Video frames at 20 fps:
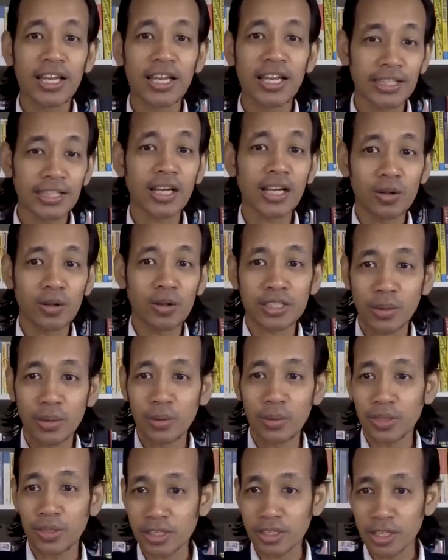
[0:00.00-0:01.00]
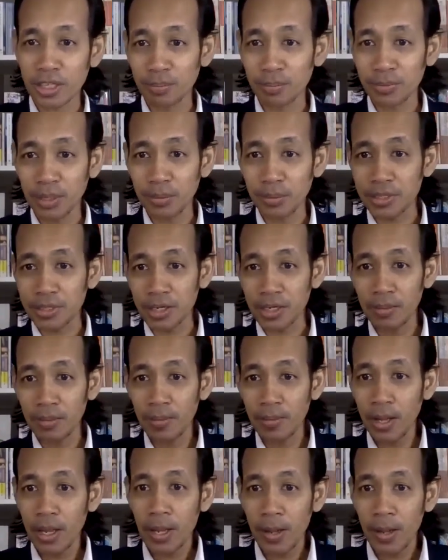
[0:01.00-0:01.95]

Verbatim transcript: Later, I'll share with you some tips. Yeah.